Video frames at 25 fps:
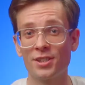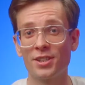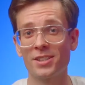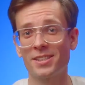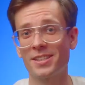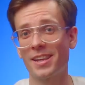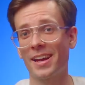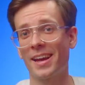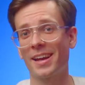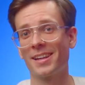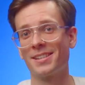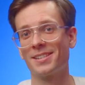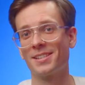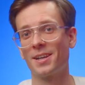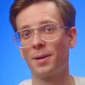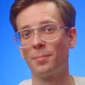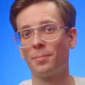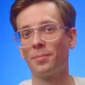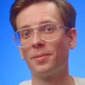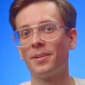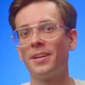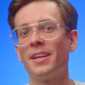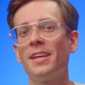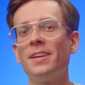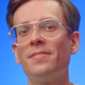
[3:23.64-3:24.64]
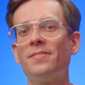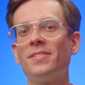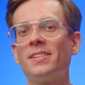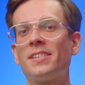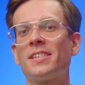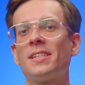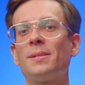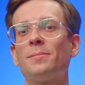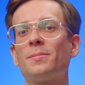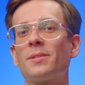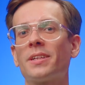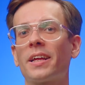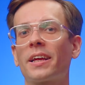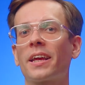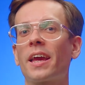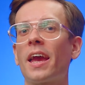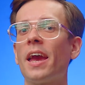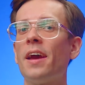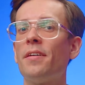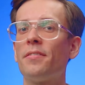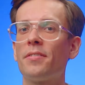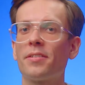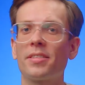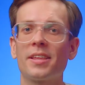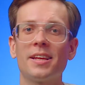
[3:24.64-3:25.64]
just a heads up. If it seems like
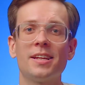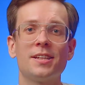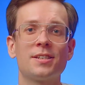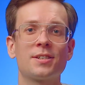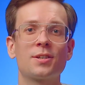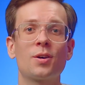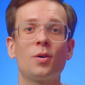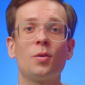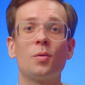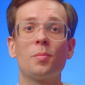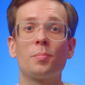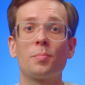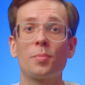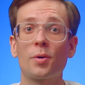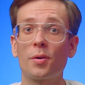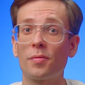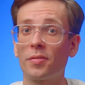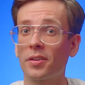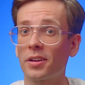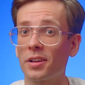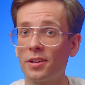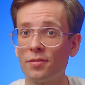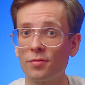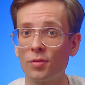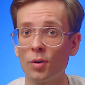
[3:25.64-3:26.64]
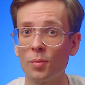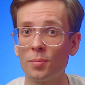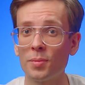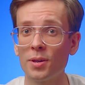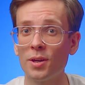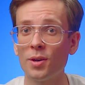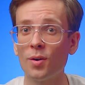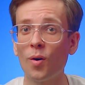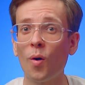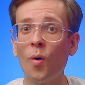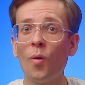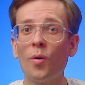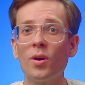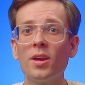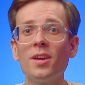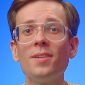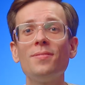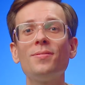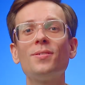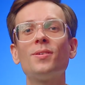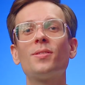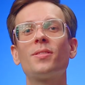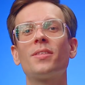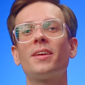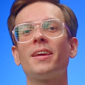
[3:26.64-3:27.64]
everything is going perfectly for me, or
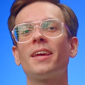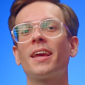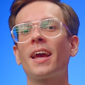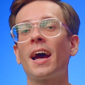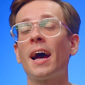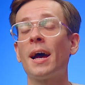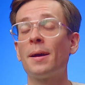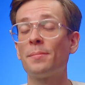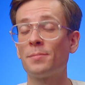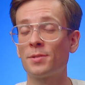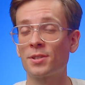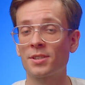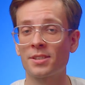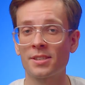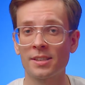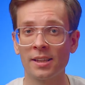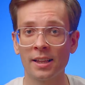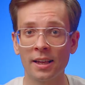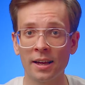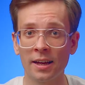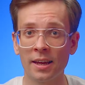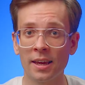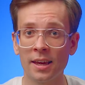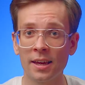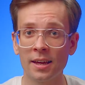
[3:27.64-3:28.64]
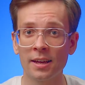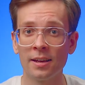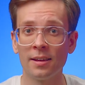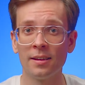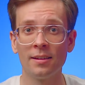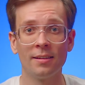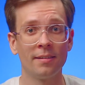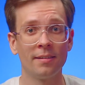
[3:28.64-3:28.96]
if you think I'm just lucky,